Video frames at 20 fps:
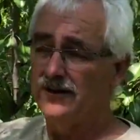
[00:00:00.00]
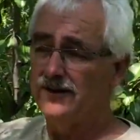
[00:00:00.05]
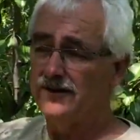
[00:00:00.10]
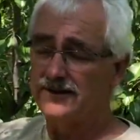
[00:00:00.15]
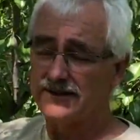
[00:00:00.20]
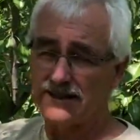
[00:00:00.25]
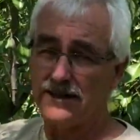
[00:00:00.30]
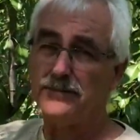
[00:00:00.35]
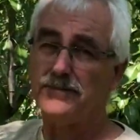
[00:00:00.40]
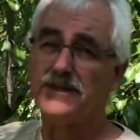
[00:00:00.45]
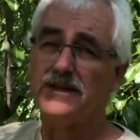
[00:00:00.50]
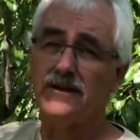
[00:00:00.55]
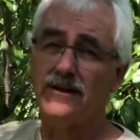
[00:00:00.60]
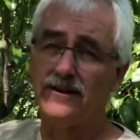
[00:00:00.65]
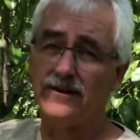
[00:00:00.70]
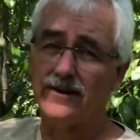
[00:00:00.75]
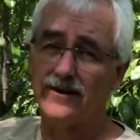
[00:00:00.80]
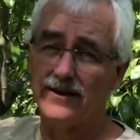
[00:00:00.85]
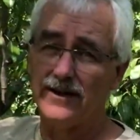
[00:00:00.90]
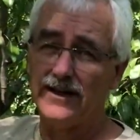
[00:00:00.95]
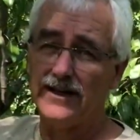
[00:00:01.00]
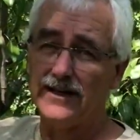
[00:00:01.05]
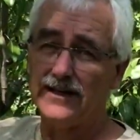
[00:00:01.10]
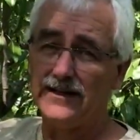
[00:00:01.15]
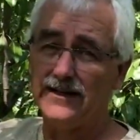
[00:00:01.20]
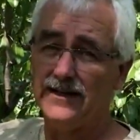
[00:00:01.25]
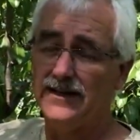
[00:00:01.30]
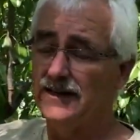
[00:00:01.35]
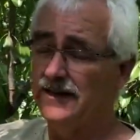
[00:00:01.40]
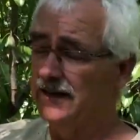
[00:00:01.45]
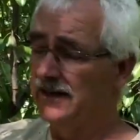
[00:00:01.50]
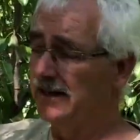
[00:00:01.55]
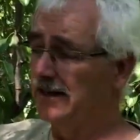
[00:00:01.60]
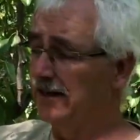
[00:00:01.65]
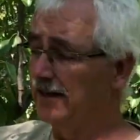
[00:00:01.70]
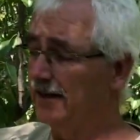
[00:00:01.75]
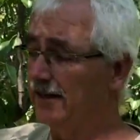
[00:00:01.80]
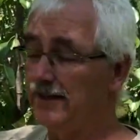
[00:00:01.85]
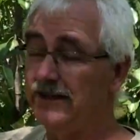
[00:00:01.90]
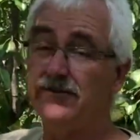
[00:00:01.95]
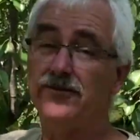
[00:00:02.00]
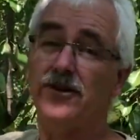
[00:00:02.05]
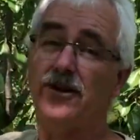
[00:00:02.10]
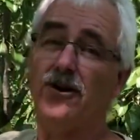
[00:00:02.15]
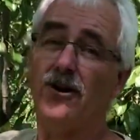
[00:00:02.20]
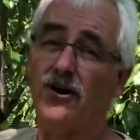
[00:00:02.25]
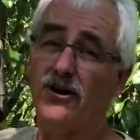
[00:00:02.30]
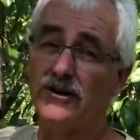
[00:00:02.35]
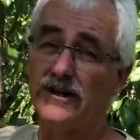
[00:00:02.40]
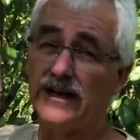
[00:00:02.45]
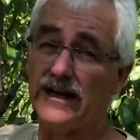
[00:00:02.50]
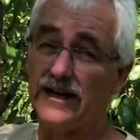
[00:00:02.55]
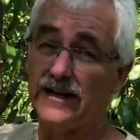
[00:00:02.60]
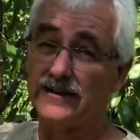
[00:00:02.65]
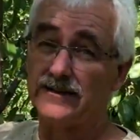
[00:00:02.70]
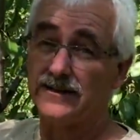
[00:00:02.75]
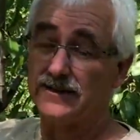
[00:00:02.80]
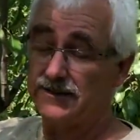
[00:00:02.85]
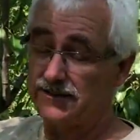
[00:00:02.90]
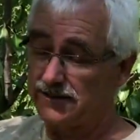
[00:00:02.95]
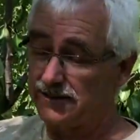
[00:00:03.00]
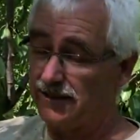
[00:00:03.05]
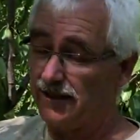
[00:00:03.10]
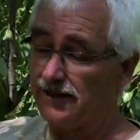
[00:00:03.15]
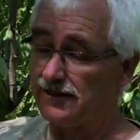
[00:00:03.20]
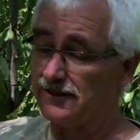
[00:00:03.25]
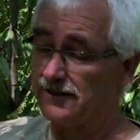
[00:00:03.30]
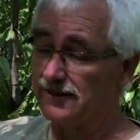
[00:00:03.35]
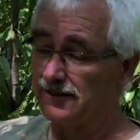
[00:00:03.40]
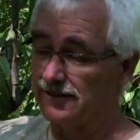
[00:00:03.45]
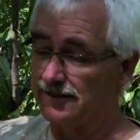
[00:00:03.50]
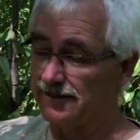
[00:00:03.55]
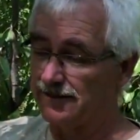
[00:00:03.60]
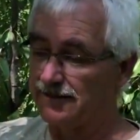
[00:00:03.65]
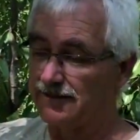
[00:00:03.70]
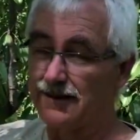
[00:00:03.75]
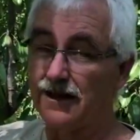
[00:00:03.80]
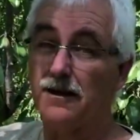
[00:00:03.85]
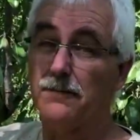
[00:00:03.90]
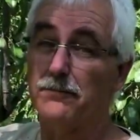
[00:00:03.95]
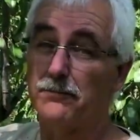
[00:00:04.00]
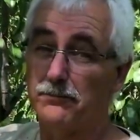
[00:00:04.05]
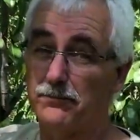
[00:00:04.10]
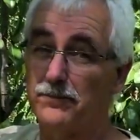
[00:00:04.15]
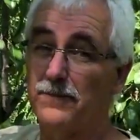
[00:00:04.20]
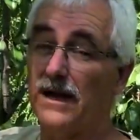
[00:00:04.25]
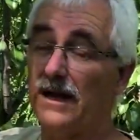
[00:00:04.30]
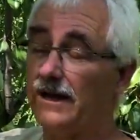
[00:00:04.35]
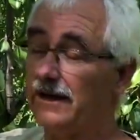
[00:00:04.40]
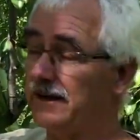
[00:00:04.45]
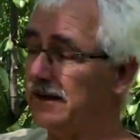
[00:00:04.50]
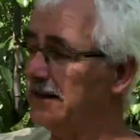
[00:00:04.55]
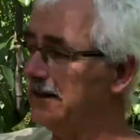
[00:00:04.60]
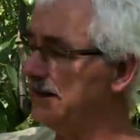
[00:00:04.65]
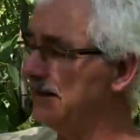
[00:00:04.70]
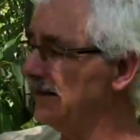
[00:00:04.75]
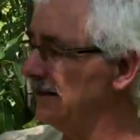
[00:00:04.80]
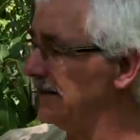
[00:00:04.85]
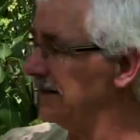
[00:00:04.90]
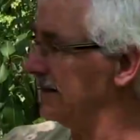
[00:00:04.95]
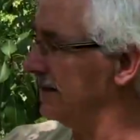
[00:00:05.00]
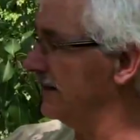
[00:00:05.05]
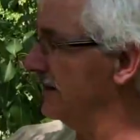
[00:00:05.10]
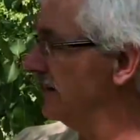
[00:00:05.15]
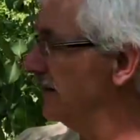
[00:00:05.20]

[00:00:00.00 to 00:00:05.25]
something on our head. Even a hard hat is not a bad idea.